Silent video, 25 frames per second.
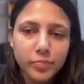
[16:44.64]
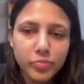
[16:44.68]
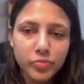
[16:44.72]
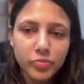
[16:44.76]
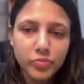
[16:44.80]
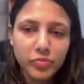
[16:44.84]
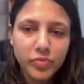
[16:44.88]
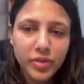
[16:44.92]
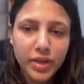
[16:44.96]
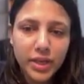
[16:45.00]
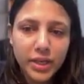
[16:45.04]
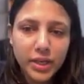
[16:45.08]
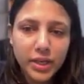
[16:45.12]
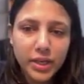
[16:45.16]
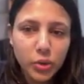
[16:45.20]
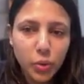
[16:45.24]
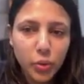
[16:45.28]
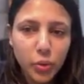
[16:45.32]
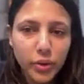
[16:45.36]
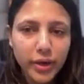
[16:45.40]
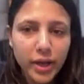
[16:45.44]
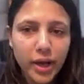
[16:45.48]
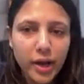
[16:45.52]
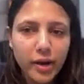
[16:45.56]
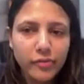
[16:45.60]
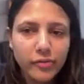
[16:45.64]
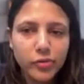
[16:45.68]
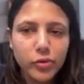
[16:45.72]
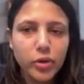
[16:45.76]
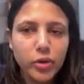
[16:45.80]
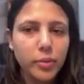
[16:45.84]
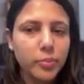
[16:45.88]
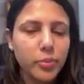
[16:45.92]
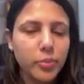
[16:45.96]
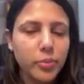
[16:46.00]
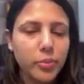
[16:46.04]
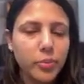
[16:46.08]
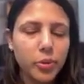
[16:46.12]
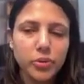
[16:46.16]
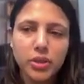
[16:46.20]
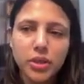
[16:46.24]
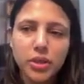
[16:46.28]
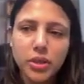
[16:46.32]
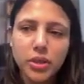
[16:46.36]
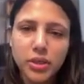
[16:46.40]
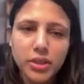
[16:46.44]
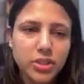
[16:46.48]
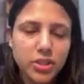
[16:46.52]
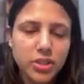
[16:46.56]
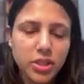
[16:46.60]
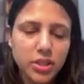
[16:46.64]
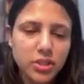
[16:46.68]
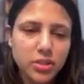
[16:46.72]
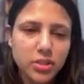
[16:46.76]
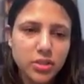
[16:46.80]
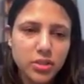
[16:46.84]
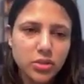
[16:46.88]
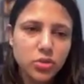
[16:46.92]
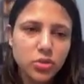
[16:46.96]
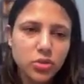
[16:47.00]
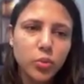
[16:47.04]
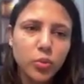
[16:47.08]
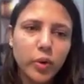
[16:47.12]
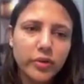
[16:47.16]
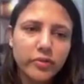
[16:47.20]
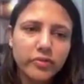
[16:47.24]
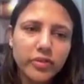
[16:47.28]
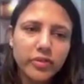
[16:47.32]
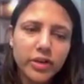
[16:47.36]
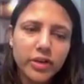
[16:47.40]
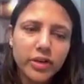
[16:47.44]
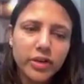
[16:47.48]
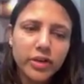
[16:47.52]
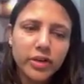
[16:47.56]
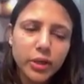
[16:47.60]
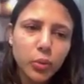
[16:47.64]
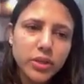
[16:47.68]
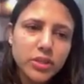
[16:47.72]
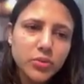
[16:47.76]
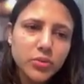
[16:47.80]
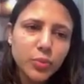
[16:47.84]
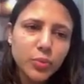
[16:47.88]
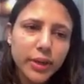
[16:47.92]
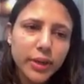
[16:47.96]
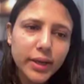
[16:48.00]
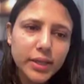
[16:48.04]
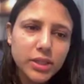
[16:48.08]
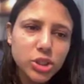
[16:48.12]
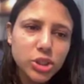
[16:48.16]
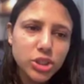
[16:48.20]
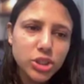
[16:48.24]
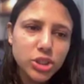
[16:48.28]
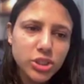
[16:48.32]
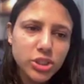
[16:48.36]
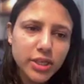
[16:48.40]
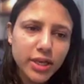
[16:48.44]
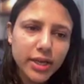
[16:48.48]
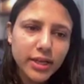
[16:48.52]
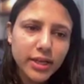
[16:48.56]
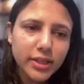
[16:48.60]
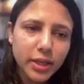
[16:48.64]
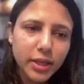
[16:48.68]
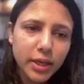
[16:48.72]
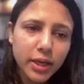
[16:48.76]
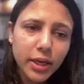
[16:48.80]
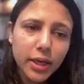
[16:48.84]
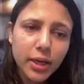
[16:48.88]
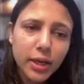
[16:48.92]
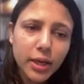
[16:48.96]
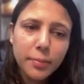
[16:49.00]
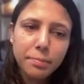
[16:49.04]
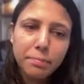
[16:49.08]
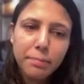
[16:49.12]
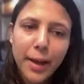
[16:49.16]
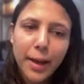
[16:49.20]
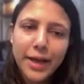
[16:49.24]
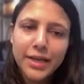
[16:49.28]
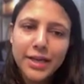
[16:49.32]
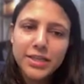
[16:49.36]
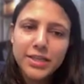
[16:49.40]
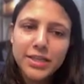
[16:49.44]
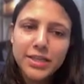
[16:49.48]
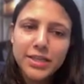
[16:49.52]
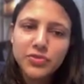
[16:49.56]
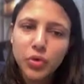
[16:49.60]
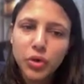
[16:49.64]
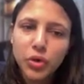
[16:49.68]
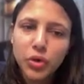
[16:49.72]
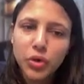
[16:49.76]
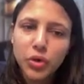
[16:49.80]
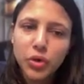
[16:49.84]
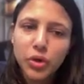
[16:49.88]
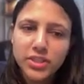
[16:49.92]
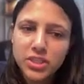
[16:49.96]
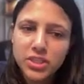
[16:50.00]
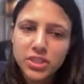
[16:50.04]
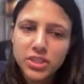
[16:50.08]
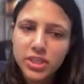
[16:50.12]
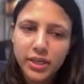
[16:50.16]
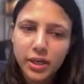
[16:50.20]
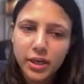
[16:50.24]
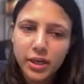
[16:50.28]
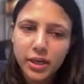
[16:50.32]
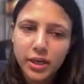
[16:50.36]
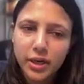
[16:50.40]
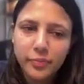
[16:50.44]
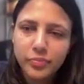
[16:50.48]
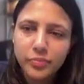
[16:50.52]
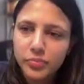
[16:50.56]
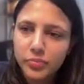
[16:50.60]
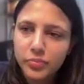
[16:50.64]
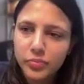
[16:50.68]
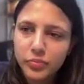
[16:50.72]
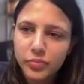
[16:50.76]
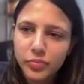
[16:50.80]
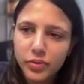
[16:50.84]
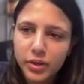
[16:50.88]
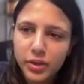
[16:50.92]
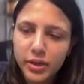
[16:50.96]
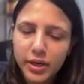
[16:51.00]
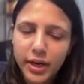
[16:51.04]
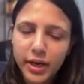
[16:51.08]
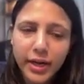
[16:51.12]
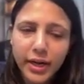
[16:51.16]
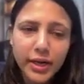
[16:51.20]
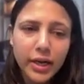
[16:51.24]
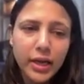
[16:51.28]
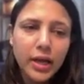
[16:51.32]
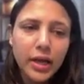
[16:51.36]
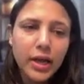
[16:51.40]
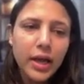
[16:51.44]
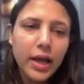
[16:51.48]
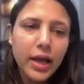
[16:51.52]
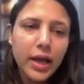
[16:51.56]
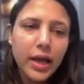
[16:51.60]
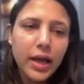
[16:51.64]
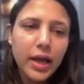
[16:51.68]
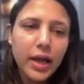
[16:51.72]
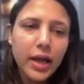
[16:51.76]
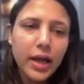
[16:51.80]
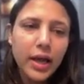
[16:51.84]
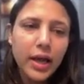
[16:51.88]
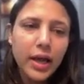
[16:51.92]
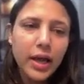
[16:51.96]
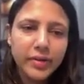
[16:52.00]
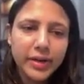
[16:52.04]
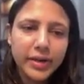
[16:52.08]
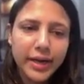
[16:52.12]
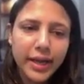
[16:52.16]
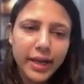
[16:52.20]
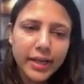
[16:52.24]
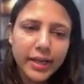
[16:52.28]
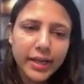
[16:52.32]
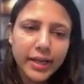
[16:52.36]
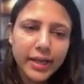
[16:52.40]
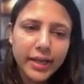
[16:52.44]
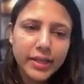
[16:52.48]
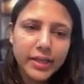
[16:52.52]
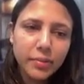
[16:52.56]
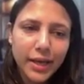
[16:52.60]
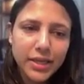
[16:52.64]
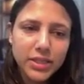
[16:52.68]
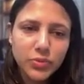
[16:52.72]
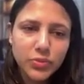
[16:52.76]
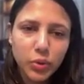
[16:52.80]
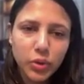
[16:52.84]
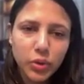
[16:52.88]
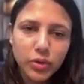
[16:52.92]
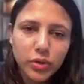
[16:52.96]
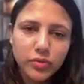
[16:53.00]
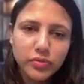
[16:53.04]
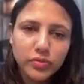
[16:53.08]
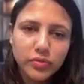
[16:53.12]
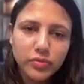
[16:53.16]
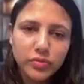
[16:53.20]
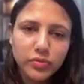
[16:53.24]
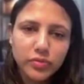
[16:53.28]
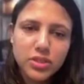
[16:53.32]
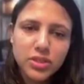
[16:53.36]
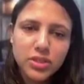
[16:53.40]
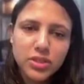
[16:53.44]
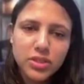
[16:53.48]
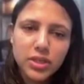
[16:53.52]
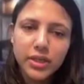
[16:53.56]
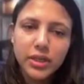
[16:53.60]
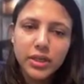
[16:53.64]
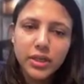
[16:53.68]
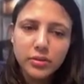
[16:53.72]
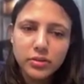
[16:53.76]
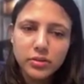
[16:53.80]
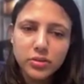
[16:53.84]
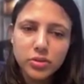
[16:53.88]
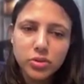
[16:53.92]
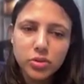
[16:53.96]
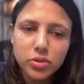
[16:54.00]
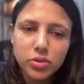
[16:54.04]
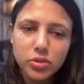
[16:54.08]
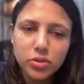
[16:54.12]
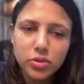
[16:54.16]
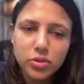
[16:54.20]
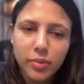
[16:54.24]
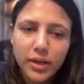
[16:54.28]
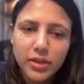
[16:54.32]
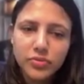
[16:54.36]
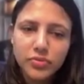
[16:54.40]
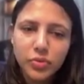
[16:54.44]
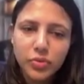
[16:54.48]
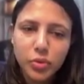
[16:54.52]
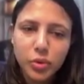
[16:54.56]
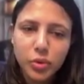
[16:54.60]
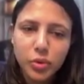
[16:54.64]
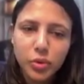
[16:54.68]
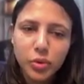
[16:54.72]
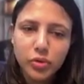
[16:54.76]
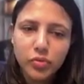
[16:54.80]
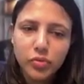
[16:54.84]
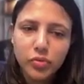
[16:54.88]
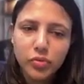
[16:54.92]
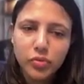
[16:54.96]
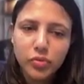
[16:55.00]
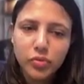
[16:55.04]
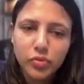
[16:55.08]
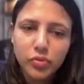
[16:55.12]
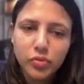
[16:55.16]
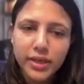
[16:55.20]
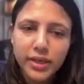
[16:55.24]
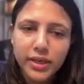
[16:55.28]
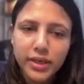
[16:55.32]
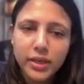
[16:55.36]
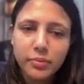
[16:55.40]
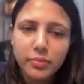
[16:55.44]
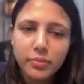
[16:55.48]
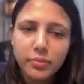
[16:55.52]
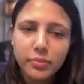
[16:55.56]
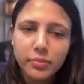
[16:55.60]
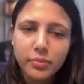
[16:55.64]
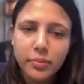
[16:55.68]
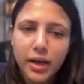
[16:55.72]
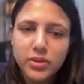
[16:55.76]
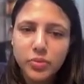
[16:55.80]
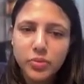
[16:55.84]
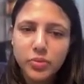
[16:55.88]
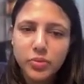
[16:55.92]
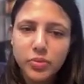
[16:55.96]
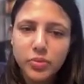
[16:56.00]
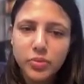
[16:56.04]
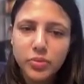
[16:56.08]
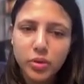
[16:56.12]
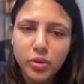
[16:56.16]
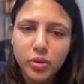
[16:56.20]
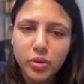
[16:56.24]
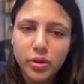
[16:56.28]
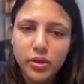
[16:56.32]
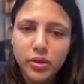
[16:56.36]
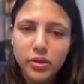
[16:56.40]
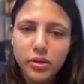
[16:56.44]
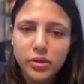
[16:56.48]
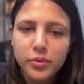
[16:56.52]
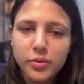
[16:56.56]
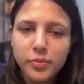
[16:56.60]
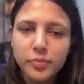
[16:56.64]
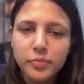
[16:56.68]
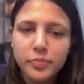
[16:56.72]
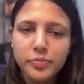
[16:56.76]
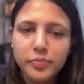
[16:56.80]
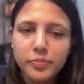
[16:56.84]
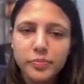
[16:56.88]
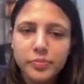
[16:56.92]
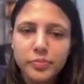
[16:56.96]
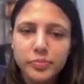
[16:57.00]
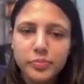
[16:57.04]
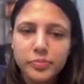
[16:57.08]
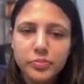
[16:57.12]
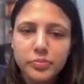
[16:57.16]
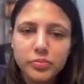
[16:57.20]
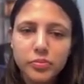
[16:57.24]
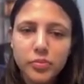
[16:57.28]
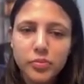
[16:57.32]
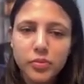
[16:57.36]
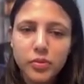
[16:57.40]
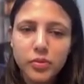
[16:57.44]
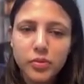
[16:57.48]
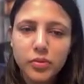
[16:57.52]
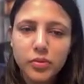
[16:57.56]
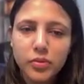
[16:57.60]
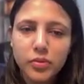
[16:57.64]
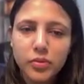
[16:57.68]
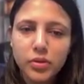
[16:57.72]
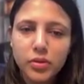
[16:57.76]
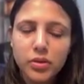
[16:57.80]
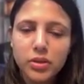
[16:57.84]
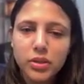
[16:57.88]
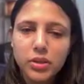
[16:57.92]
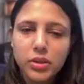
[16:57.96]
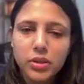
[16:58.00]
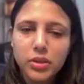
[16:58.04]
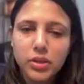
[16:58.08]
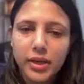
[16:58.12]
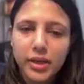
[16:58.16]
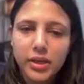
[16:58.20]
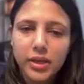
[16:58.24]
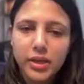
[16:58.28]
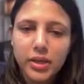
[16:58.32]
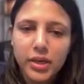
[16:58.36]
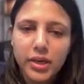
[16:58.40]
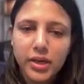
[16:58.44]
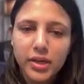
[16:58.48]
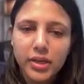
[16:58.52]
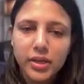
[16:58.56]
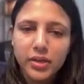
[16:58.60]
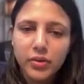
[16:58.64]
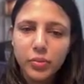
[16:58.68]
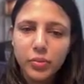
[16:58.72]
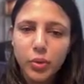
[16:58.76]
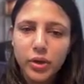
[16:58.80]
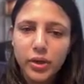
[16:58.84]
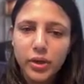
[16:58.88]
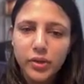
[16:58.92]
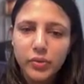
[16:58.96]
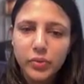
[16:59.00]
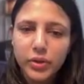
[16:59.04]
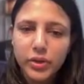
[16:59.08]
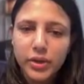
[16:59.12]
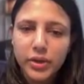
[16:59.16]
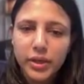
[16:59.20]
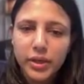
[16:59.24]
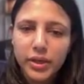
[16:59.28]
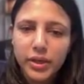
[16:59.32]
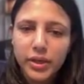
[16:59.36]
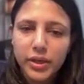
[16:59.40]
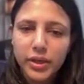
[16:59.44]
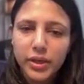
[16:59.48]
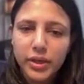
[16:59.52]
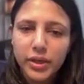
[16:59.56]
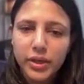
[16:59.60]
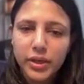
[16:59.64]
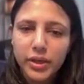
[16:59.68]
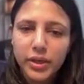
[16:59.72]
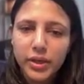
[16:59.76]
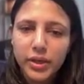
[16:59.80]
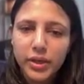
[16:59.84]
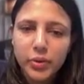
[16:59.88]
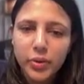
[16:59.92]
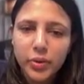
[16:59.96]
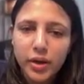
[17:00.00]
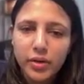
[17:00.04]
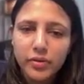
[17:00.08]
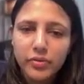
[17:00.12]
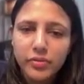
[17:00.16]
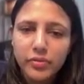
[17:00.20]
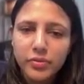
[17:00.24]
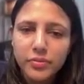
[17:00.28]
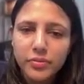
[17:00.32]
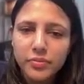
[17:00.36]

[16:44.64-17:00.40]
we don't have to compute the distances. So what we'll do is we'll just take the max vote of this data, right? And when we take the max vote of this data, so max vote of all the data, max vote on training data, whatever training data you have,